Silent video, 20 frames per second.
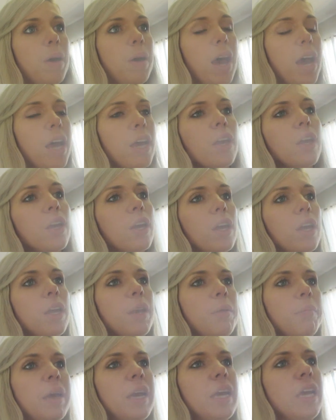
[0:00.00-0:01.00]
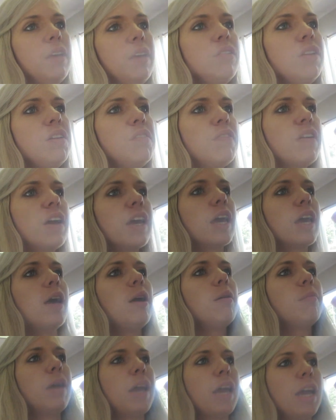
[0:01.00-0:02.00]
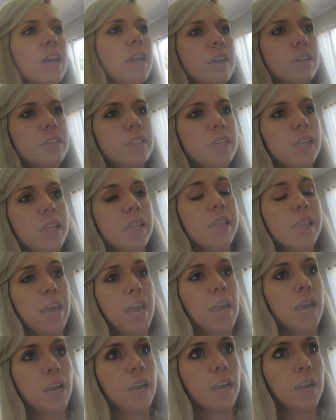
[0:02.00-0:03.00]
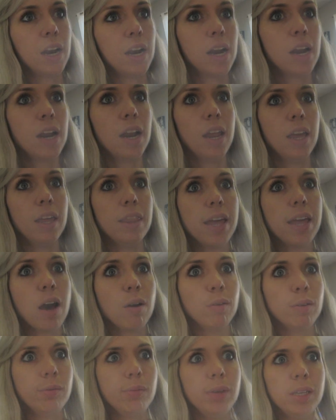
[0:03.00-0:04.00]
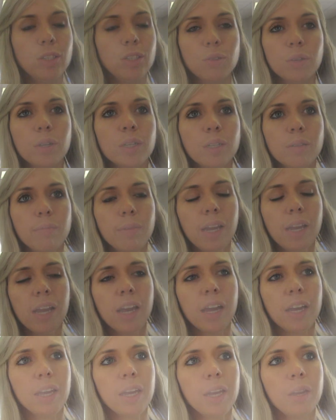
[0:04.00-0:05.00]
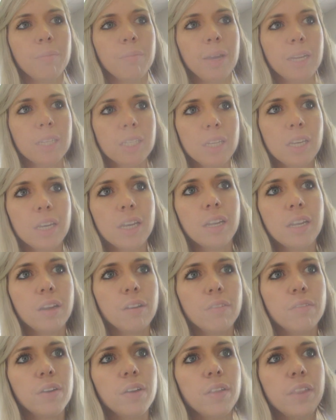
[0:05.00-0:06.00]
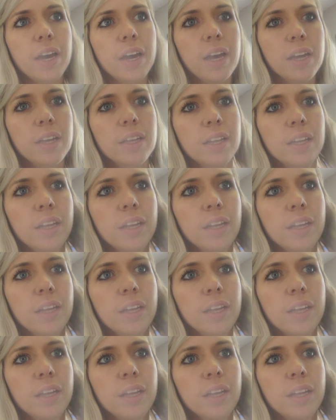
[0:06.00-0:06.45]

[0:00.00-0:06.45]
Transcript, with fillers: I couldn't imagine, even if I cut my hair to there, that would be short to me. I couldn't imagine cutting off all that.